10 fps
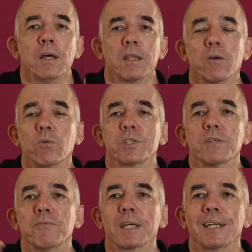They also
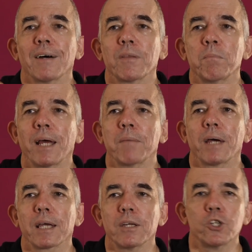affect how the
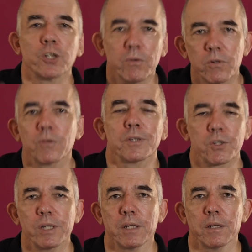playback is shown on the
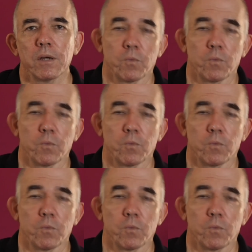screen,